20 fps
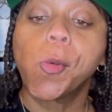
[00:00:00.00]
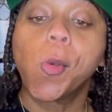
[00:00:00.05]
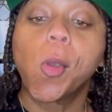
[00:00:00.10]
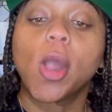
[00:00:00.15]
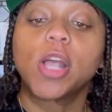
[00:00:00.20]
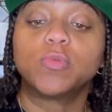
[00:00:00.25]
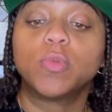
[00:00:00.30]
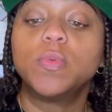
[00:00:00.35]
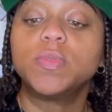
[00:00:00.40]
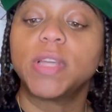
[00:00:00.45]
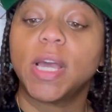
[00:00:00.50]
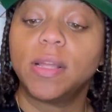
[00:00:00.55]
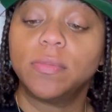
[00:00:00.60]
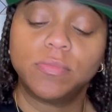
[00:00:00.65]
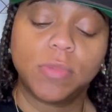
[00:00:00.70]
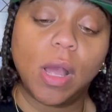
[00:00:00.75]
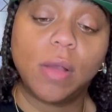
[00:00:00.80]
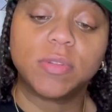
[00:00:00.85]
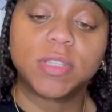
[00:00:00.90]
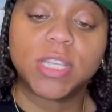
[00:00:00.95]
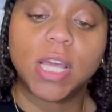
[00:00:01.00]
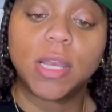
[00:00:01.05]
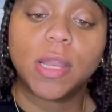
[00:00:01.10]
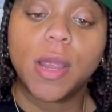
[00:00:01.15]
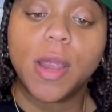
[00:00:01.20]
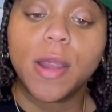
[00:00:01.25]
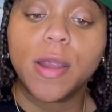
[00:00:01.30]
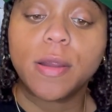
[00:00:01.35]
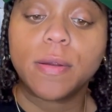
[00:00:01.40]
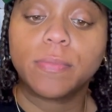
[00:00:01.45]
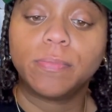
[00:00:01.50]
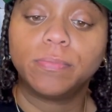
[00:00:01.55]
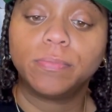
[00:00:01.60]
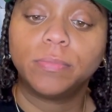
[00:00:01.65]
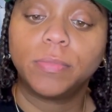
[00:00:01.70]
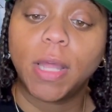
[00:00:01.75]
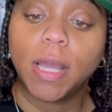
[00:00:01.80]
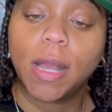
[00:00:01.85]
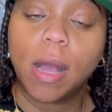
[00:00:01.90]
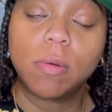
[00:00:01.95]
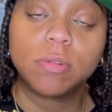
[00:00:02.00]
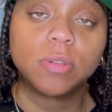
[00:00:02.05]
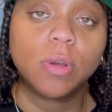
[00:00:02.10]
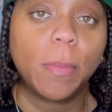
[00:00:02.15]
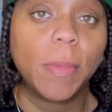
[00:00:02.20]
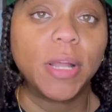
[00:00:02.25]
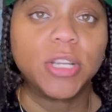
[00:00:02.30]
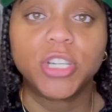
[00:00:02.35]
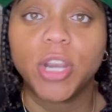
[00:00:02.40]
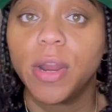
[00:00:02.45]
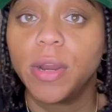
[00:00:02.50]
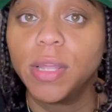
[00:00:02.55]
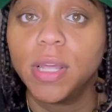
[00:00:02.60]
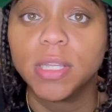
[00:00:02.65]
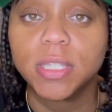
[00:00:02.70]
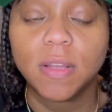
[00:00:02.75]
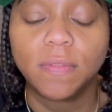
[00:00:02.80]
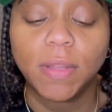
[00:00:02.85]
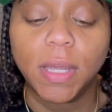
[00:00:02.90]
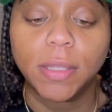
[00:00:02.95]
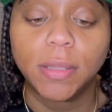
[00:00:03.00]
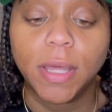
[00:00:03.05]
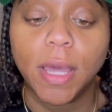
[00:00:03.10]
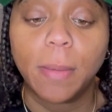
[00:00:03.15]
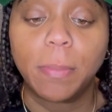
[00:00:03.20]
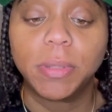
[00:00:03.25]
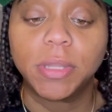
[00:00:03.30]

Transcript: because we was like, I was telling her like I was on my journey and stuff like that.